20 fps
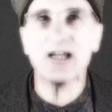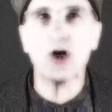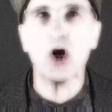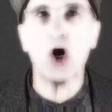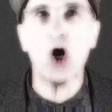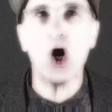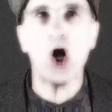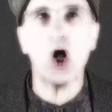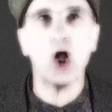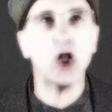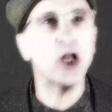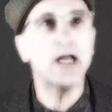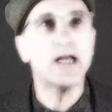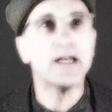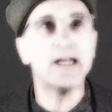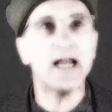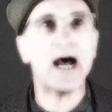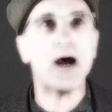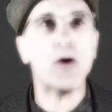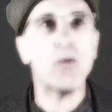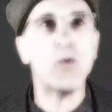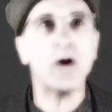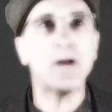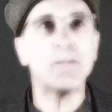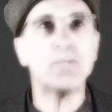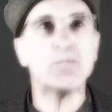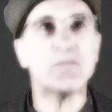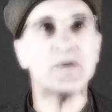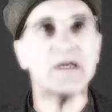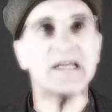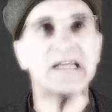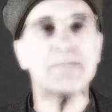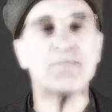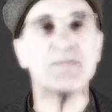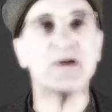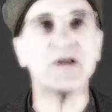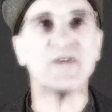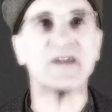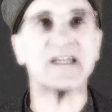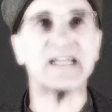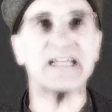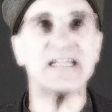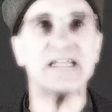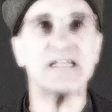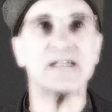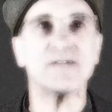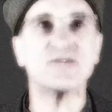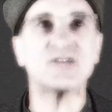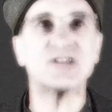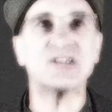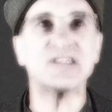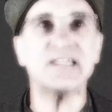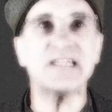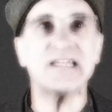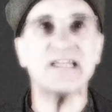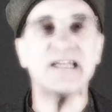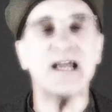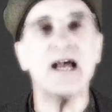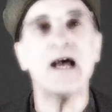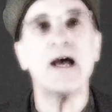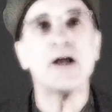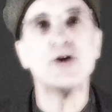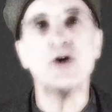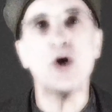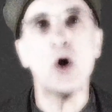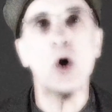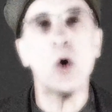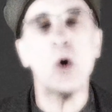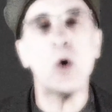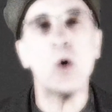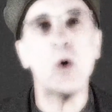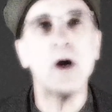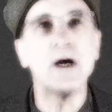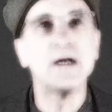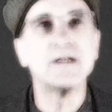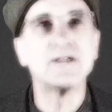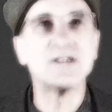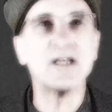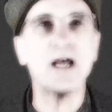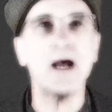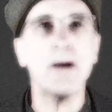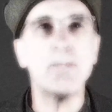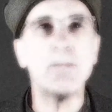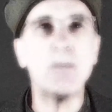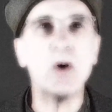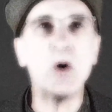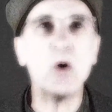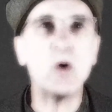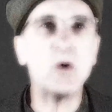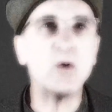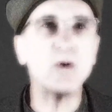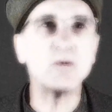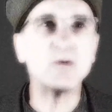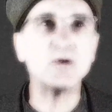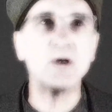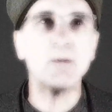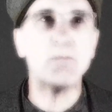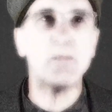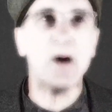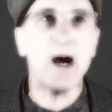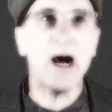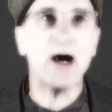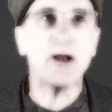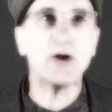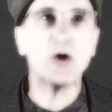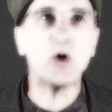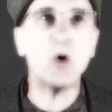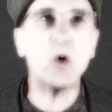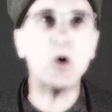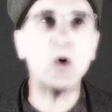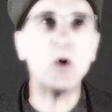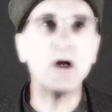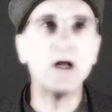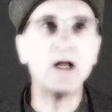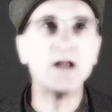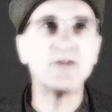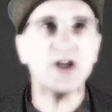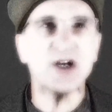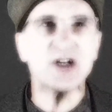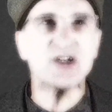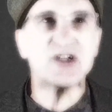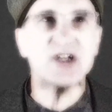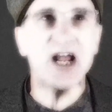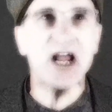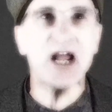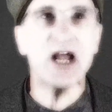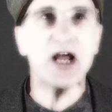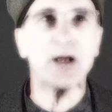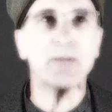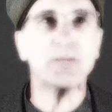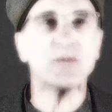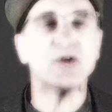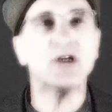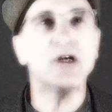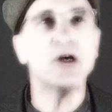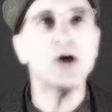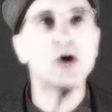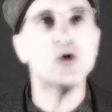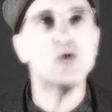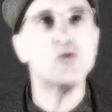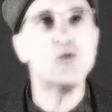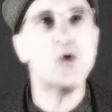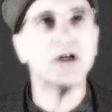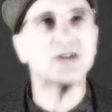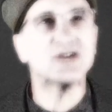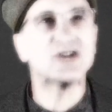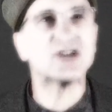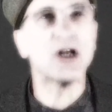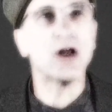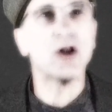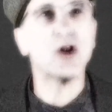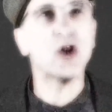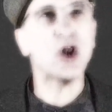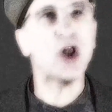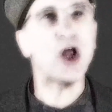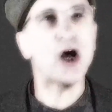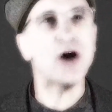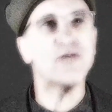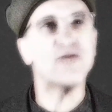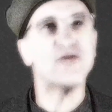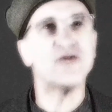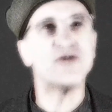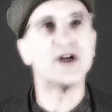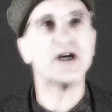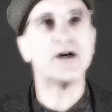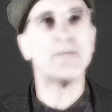at all, not one peep in the key of C, no tempo rubato, the damned who once loved